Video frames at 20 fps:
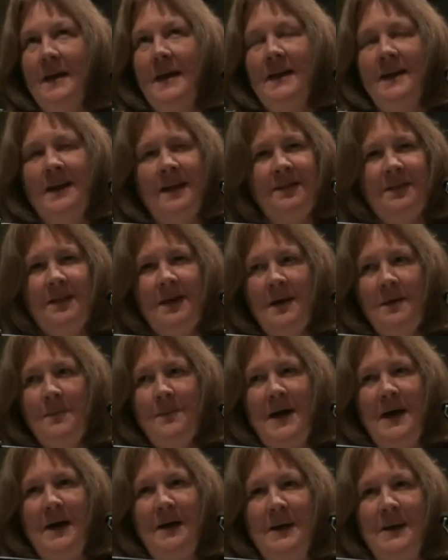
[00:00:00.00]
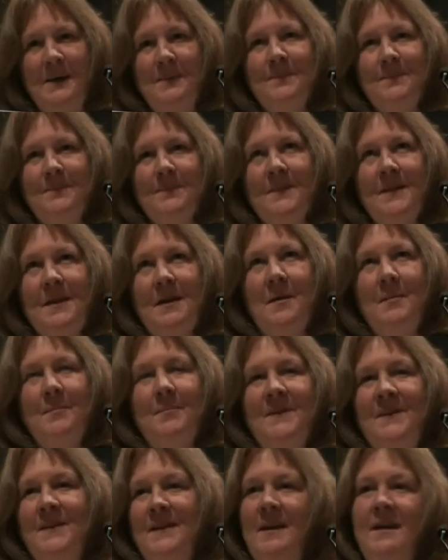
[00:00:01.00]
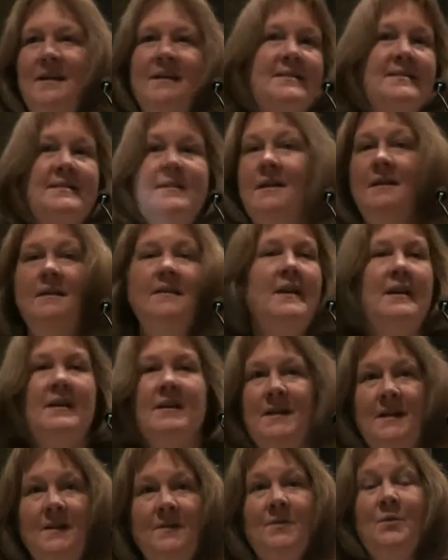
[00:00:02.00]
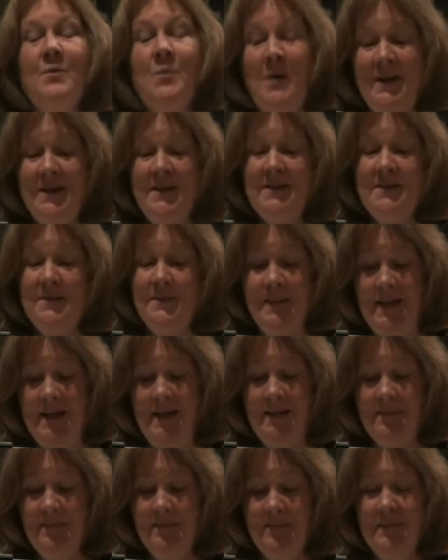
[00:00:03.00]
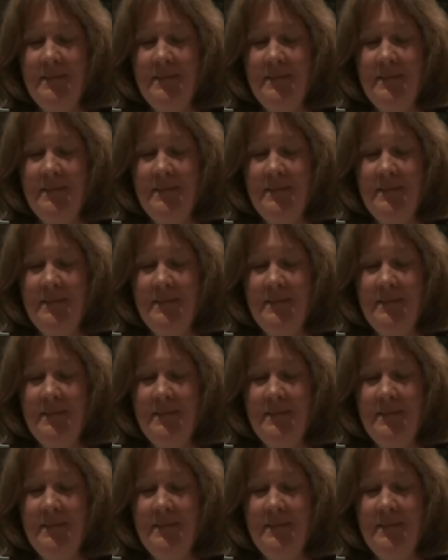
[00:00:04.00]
And I thought about it, but then I decided that neither one is me.